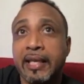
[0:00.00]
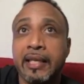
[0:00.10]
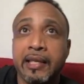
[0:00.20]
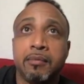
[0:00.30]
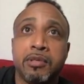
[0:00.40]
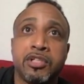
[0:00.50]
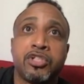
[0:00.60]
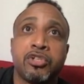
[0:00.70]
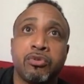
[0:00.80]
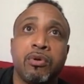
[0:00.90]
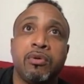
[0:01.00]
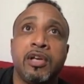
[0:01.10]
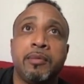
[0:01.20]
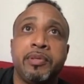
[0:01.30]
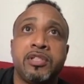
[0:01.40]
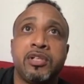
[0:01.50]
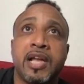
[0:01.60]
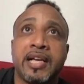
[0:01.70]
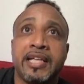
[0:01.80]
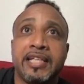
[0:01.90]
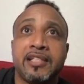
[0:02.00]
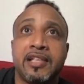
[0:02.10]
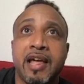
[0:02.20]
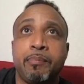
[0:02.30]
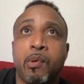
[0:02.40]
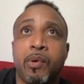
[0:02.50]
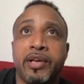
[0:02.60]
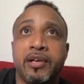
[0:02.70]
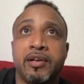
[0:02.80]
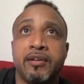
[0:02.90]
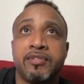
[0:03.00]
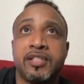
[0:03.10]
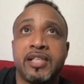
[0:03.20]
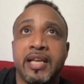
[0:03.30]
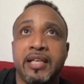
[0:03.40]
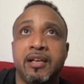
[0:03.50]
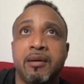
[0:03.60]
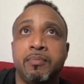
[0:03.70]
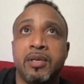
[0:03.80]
then I'm gonna scroll up until I can get to that point of setting up